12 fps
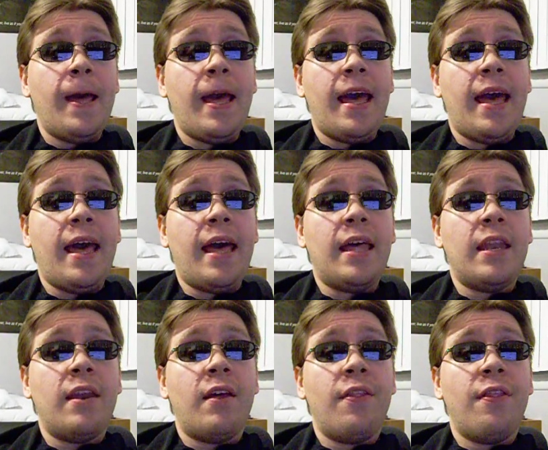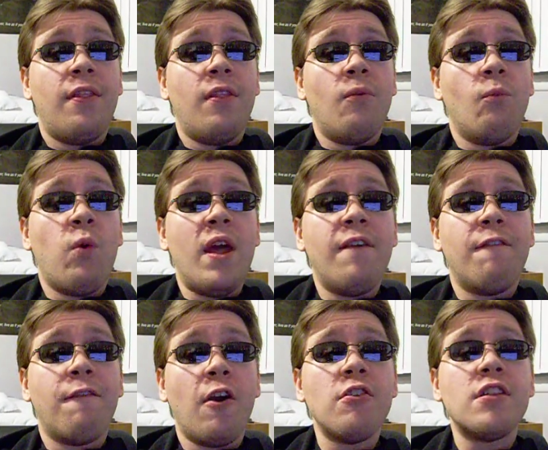And when it
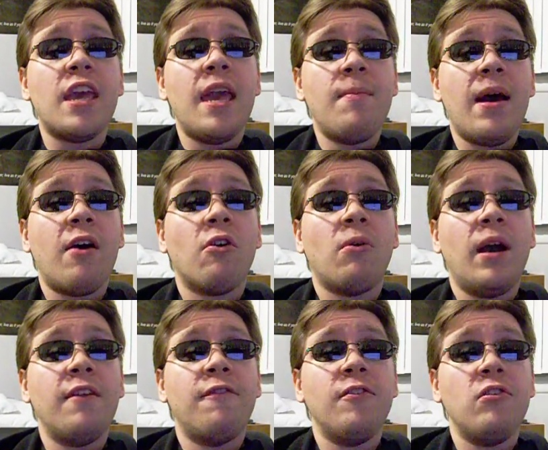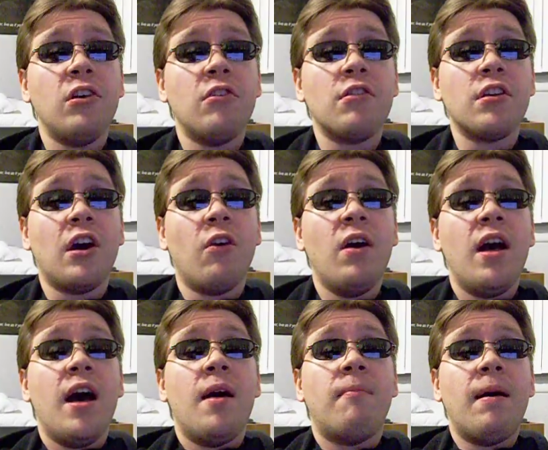first came out quite a few years ago,
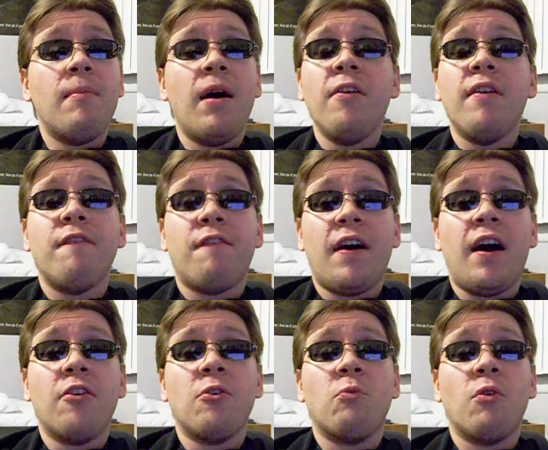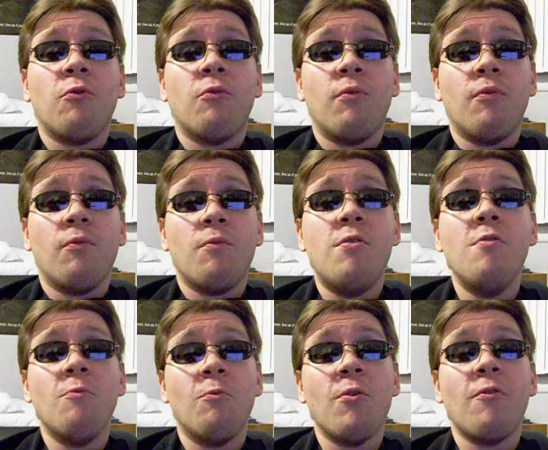my mother and father were
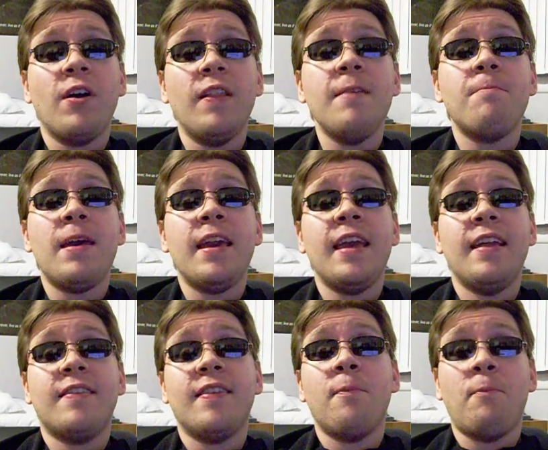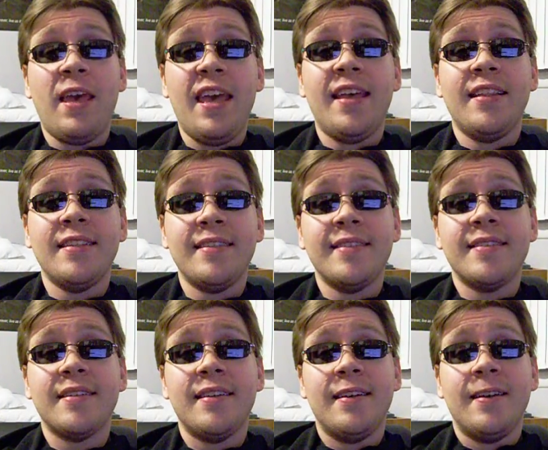were really big into the
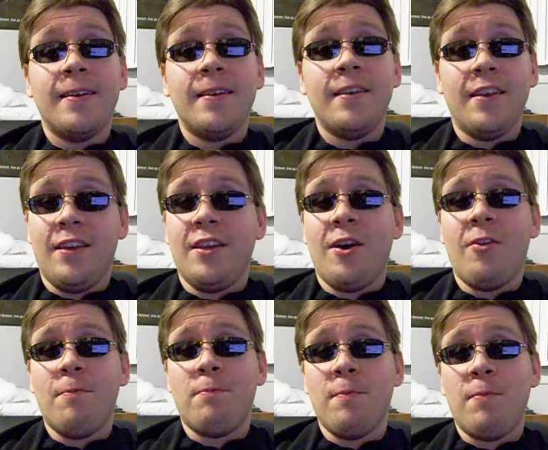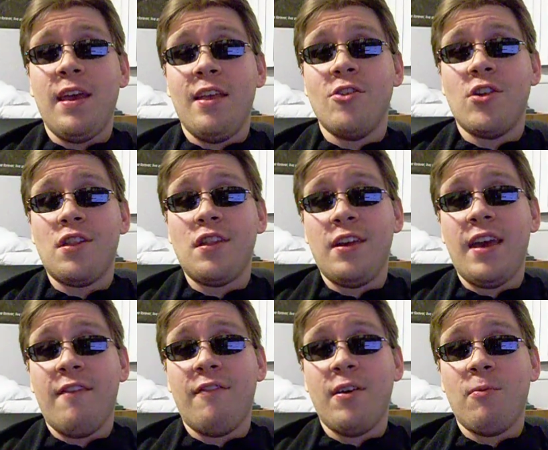pins. The pins you see
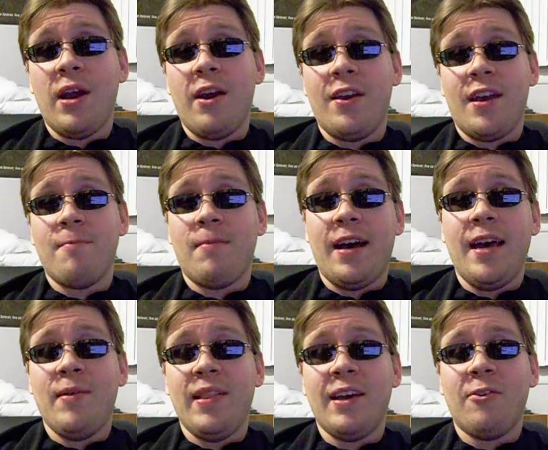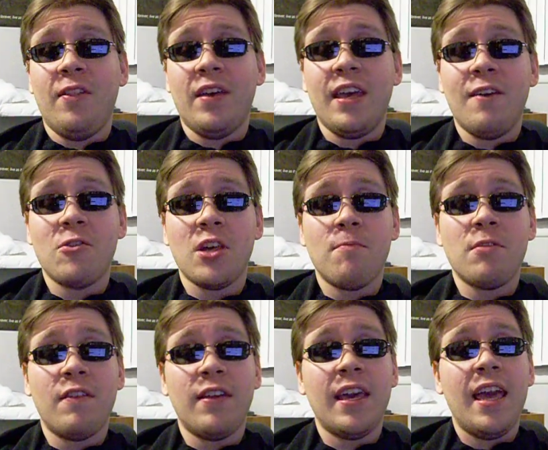everywhere. You can buy them at like all the gift shops
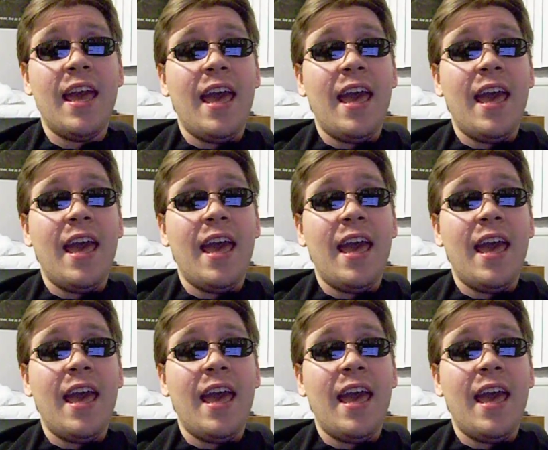and everything.